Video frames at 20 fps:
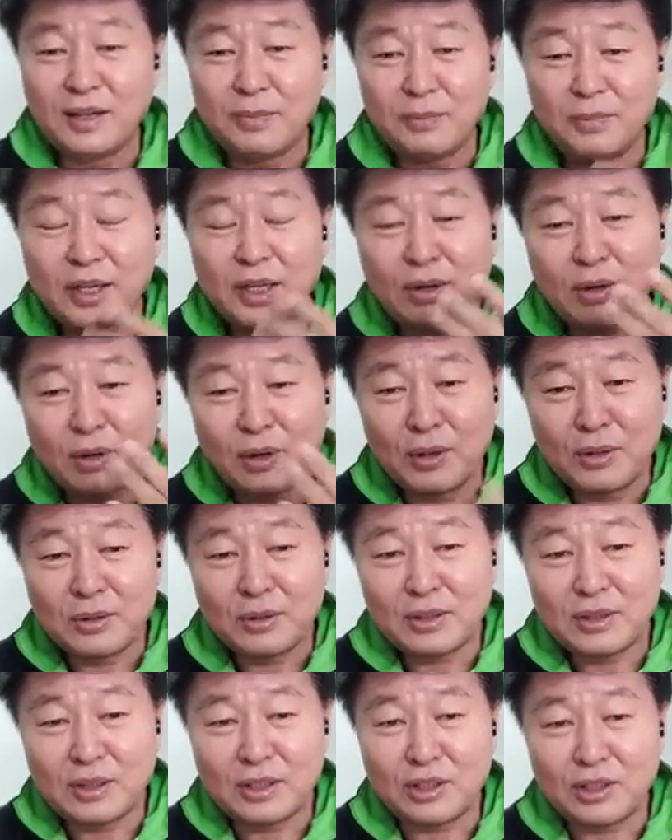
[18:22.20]
because
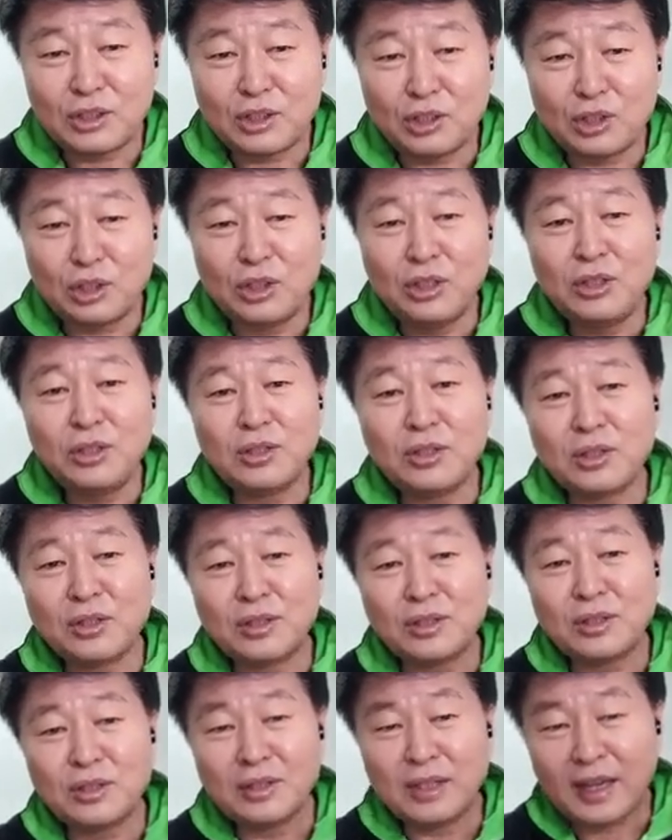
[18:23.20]

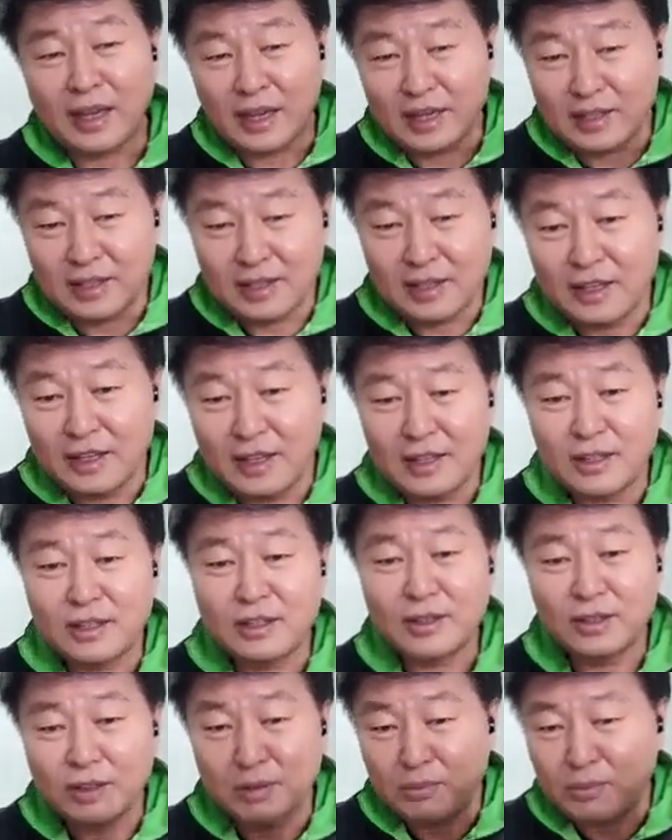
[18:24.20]
Jesus, at least
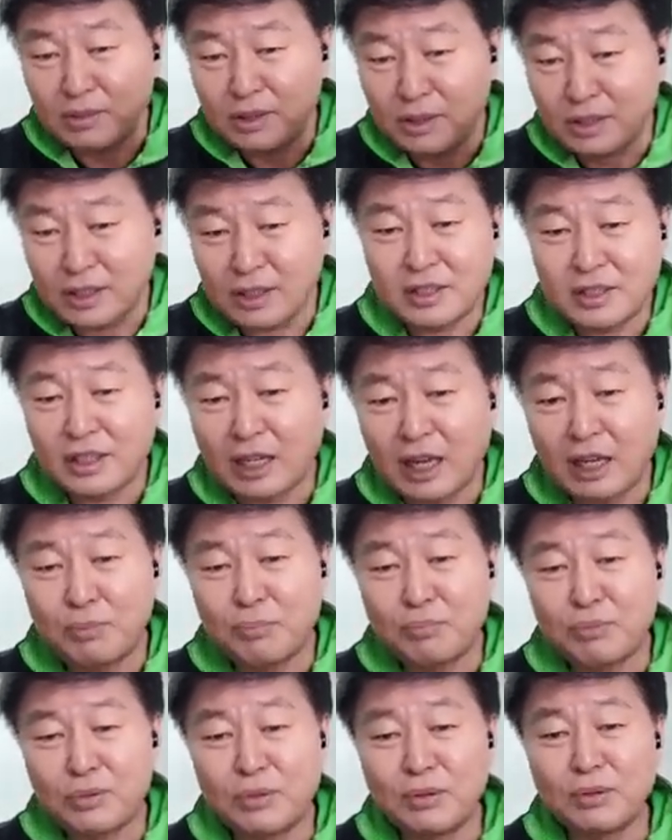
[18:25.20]
the
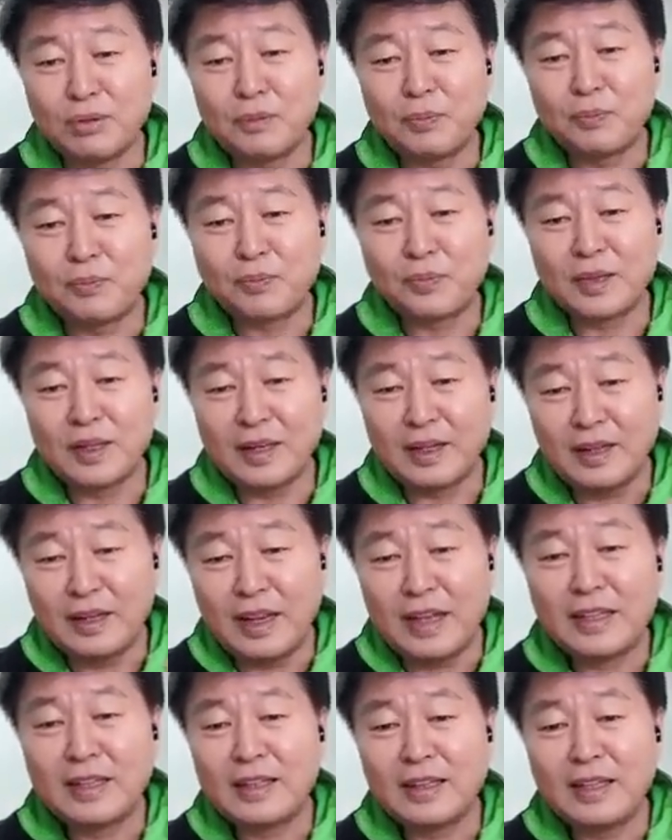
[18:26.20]
disciple,
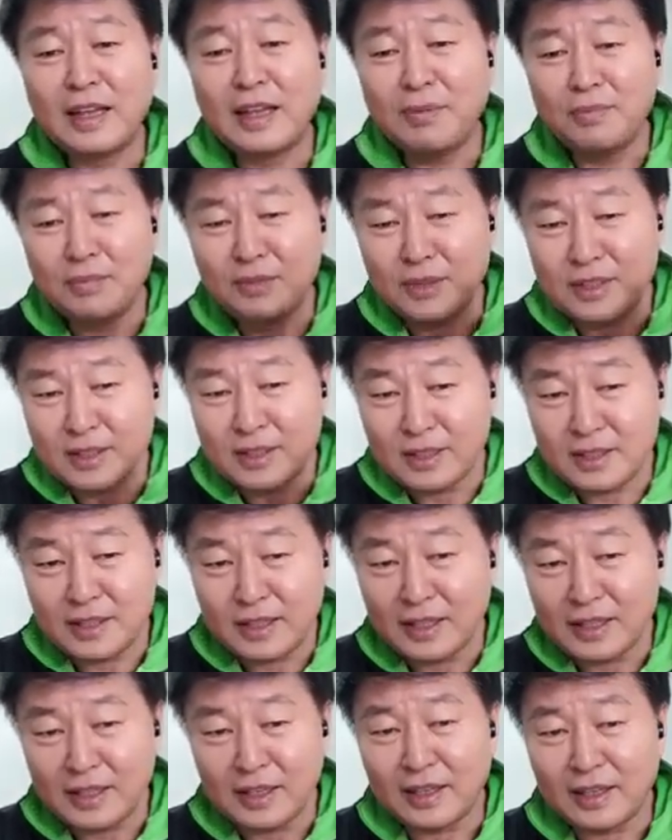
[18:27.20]
let them
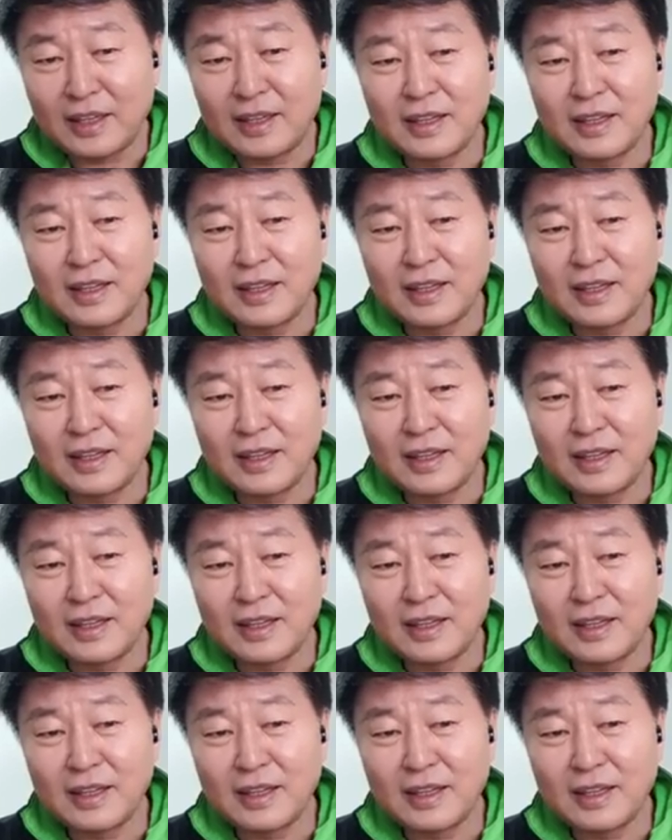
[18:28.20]
see